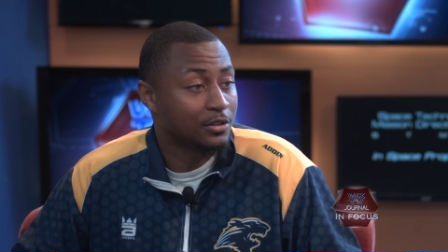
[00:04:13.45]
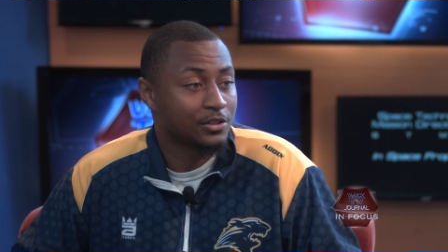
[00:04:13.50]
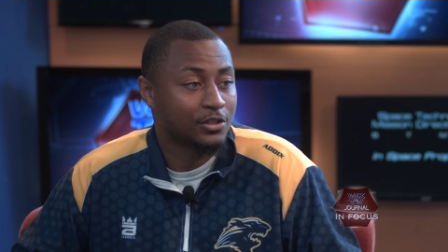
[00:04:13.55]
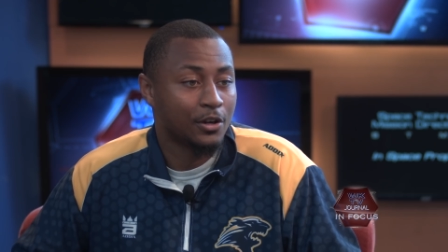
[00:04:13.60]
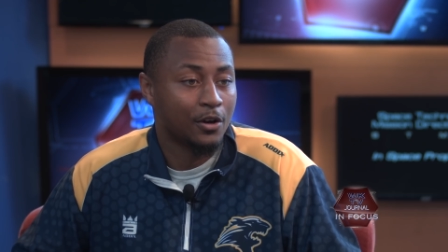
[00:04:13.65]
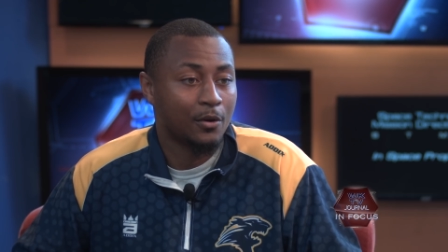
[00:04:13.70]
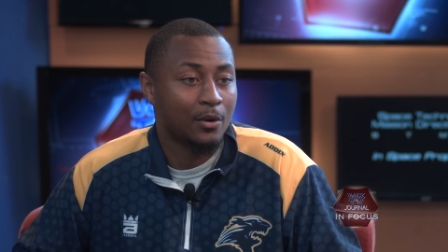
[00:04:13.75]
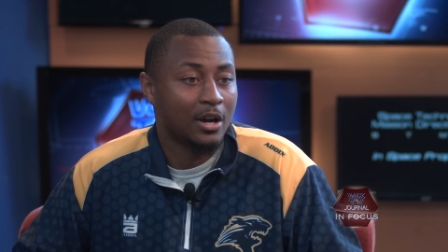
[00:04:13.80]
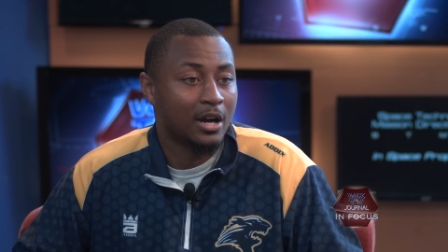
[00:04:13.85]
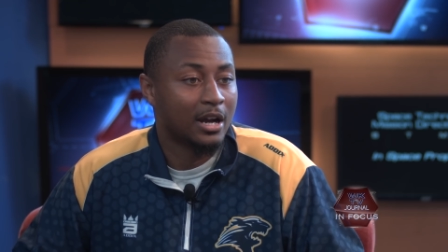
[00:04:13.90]

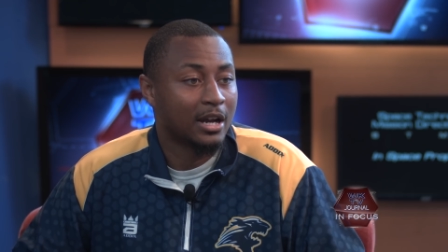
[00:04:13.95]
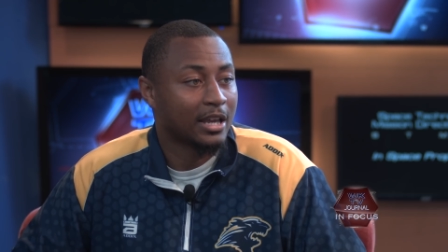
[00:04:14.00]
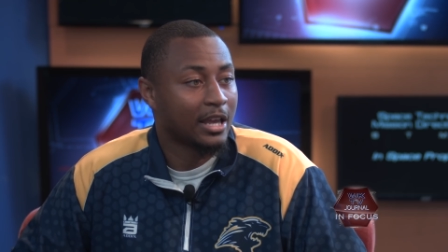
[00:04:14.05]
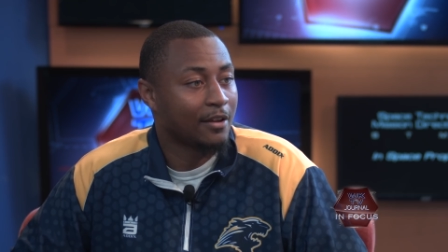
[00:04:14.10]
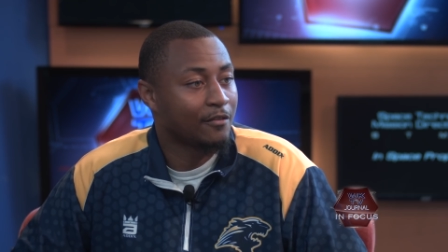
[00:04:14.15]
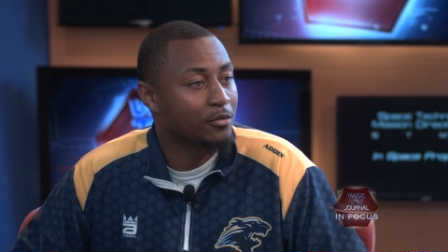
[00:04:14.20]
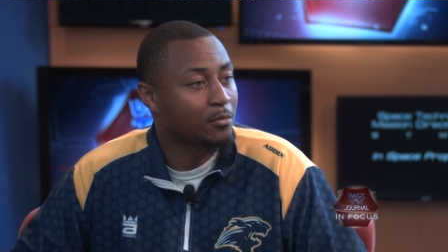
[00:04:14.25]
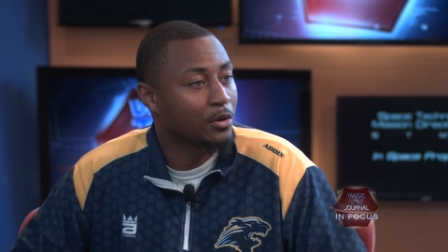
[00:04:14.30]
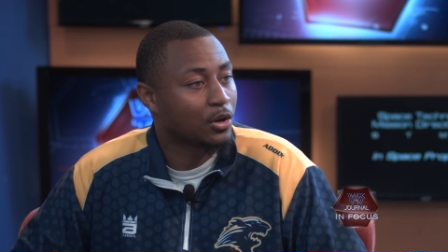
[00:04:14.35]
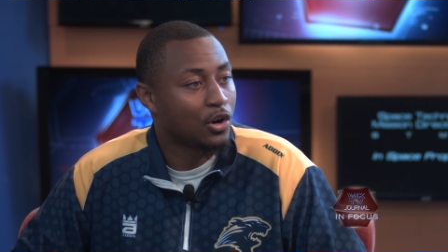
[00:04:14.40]
So uh, I
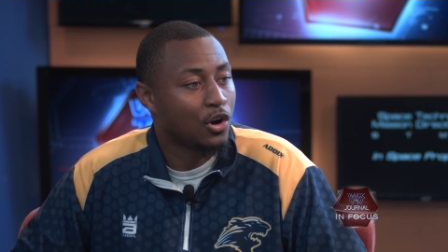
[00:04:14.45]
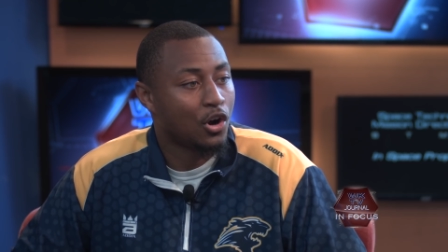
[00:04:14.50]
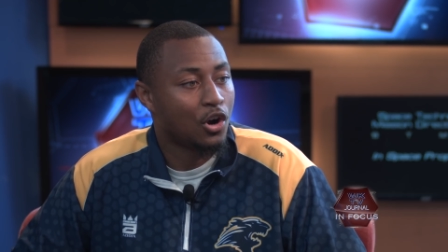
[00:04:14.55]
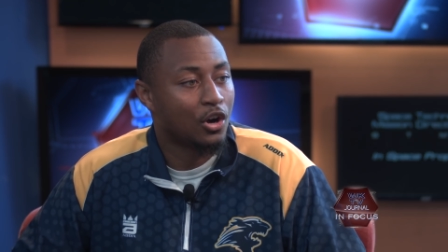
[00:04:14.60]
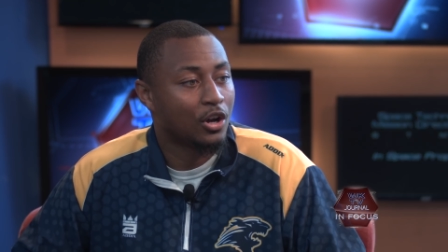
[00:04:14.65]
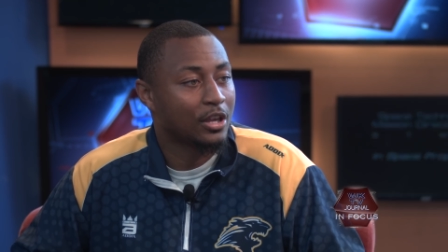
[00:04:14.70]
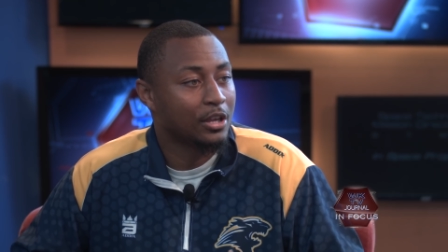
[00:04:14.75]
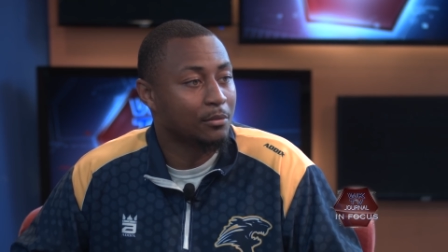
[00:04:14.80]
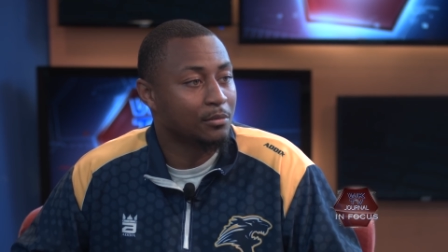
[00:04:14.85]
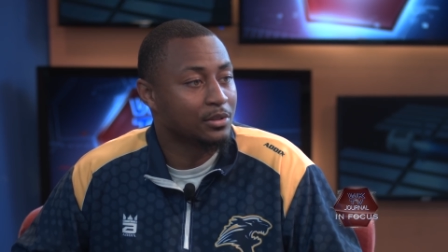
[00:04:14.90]
gave him a call.
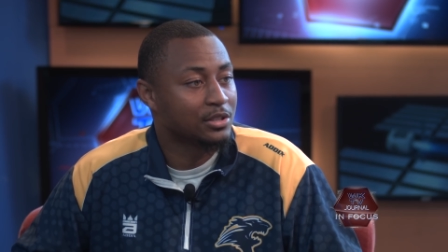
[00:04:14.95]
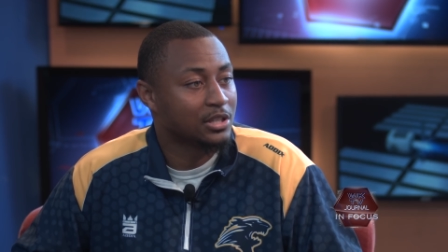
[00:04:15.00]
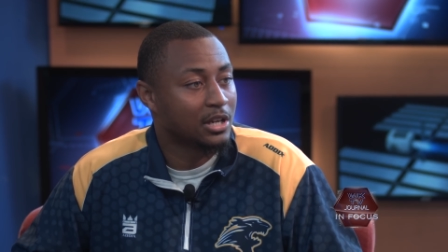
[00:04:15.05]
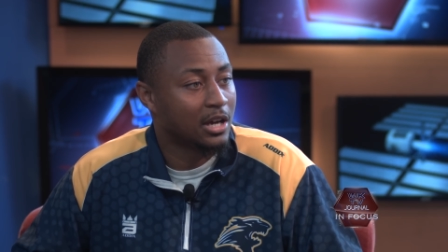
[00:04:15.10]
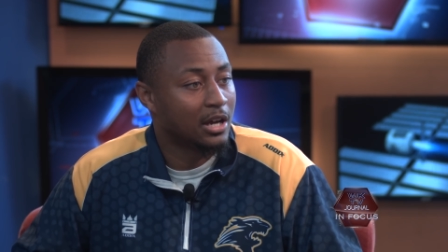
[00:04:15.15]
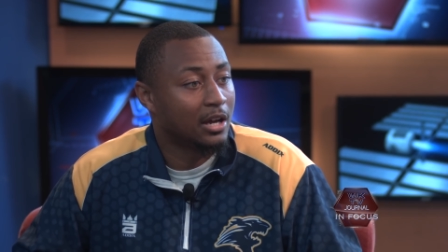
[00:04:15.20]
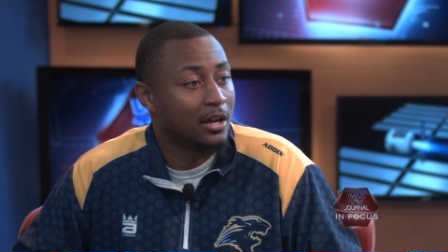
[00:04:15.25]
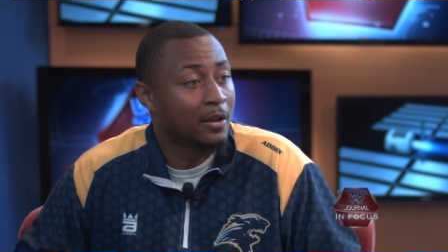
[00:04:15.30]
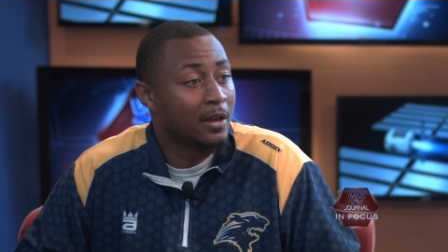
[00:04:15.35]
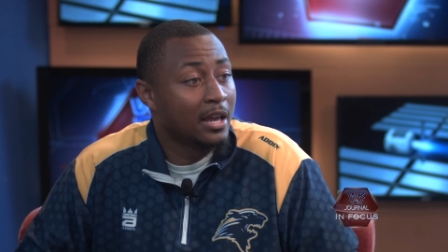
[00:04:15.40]
He was
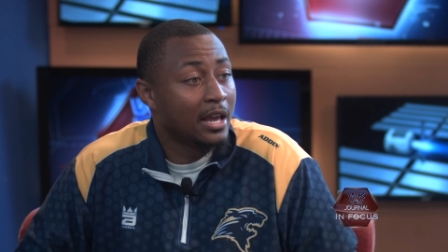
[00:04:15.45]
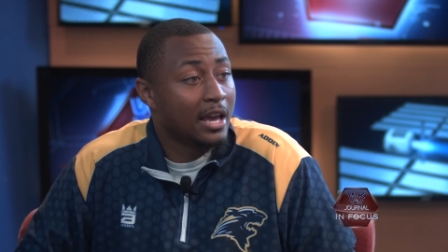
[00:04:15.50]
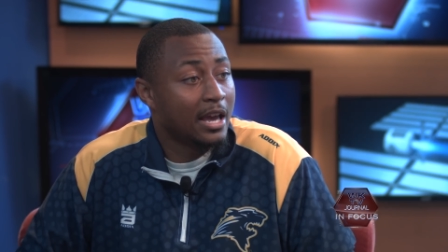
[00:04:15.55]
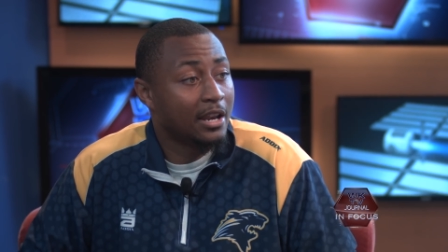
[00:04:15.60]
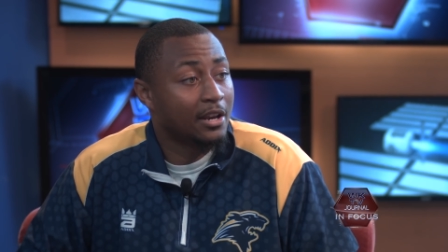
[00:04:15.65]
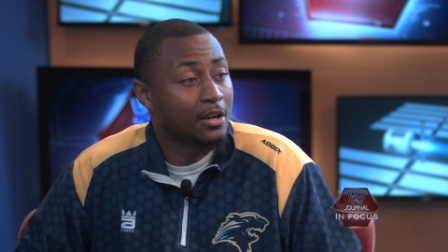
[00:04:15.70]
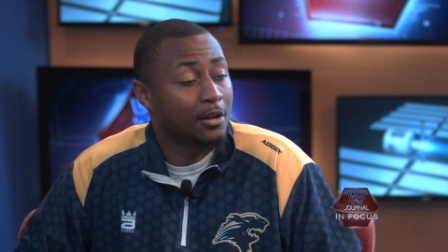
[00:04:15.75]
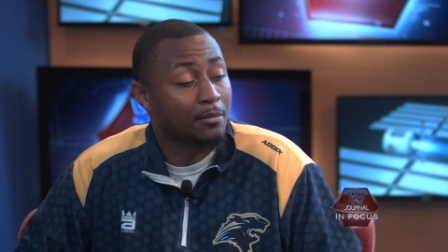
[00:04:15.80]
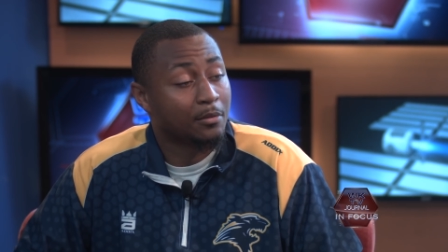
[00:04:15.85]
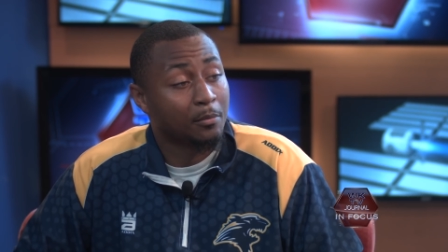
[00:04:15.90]
uh,
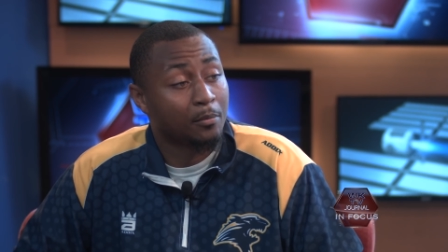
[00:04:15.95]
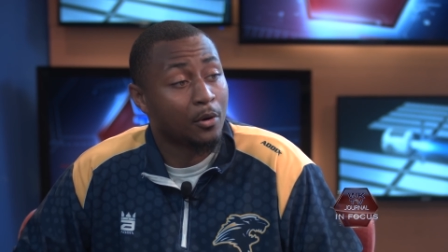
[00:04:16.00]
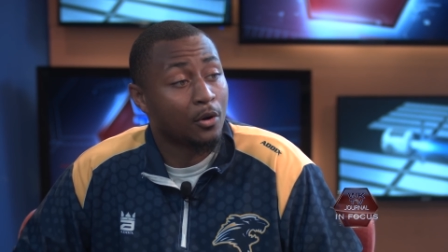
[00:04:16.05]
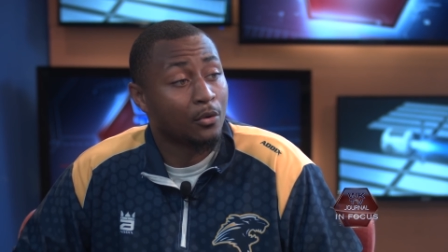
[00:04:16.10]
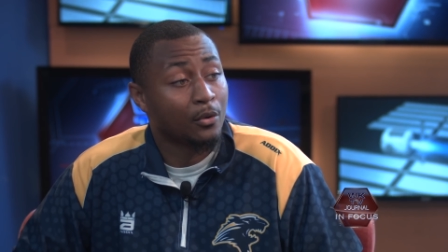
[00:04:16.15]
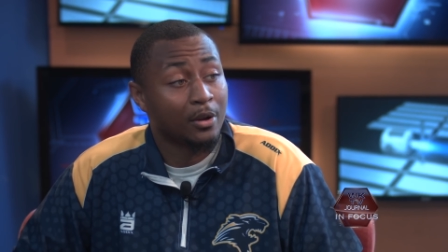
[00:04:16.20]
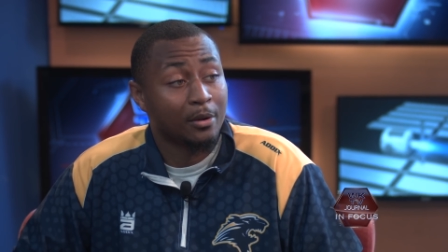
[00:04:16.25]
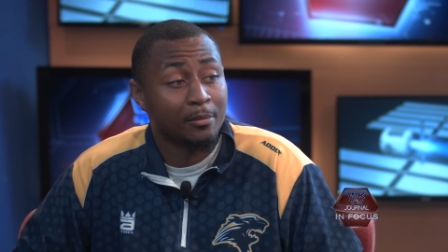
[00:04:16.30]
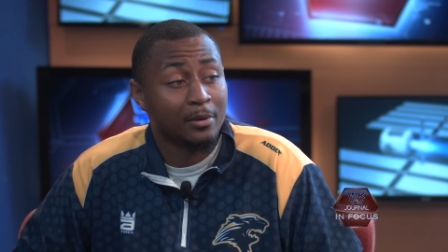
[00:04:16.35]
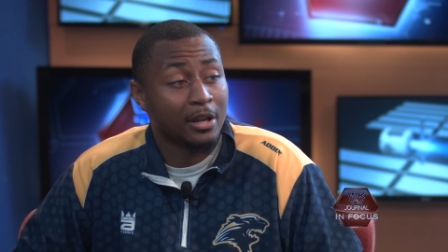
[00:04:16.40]
heading up the
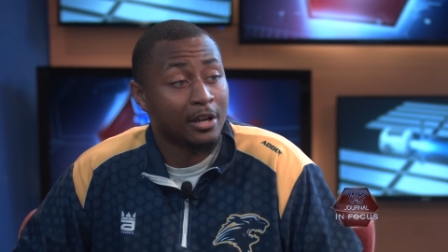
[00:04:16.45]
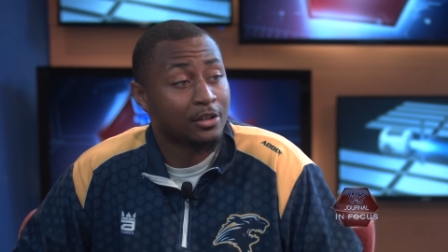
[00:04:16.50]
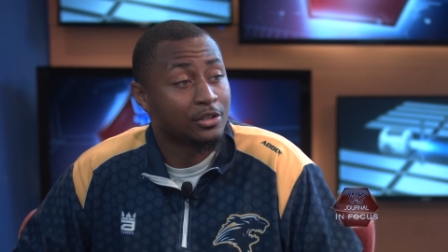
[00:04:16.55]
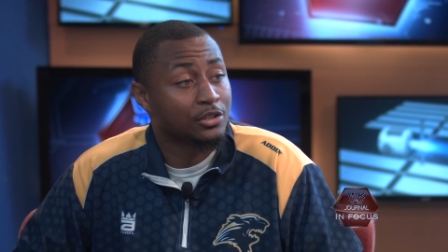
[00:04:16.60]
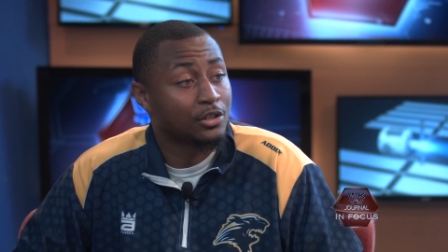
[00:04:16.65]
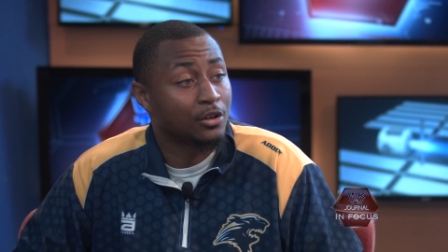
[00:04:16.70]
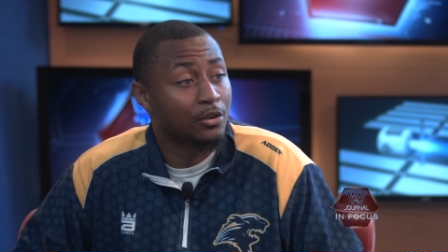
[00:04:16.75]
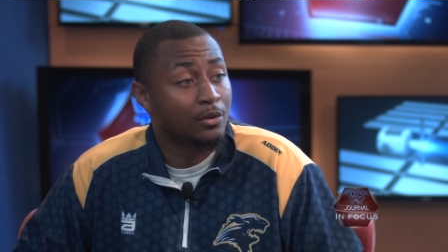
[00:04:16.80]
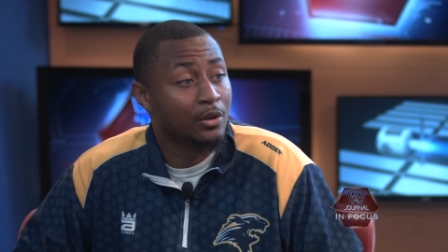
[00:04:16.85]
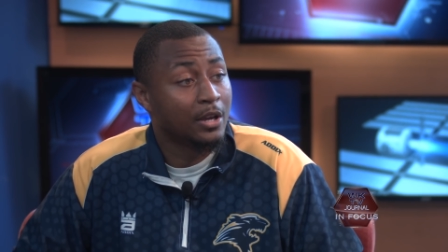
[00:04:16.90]
program there.
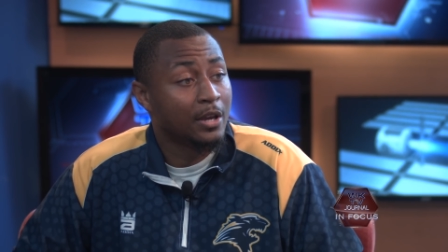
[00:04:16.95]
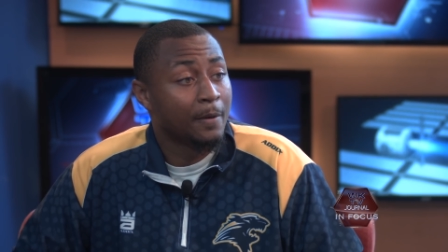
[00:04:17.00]
So